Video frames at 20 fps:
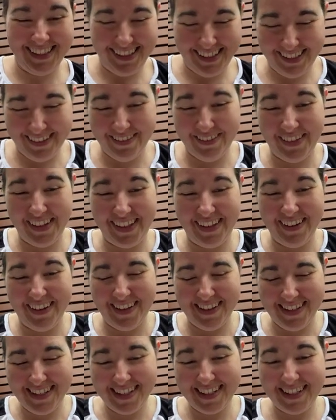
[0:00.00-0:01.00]
Oh my
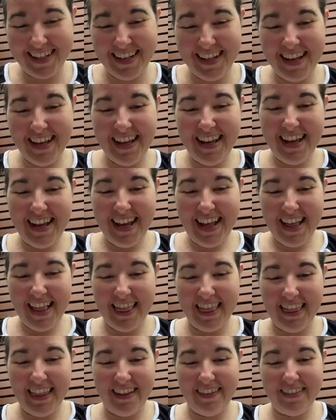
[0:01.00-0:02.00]
gosh, I
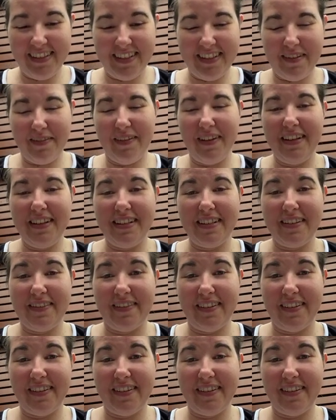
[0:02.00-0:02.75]
love it so much.